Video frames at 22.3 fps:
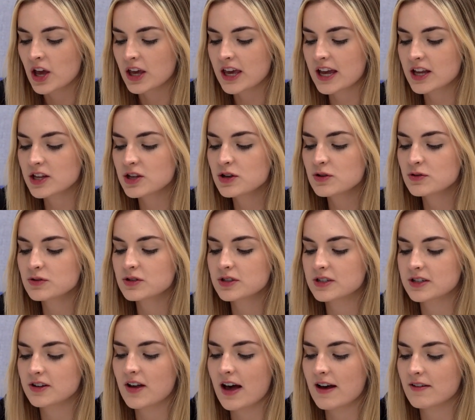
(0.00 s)
can you
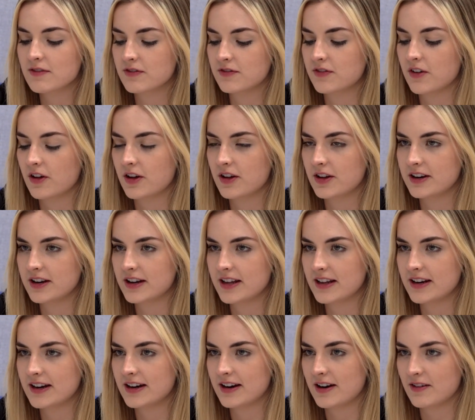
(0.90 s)
still have fun
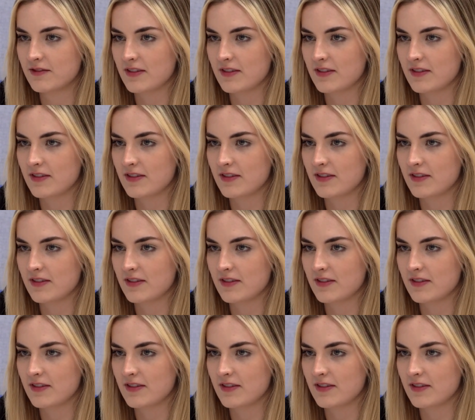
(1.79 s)
in an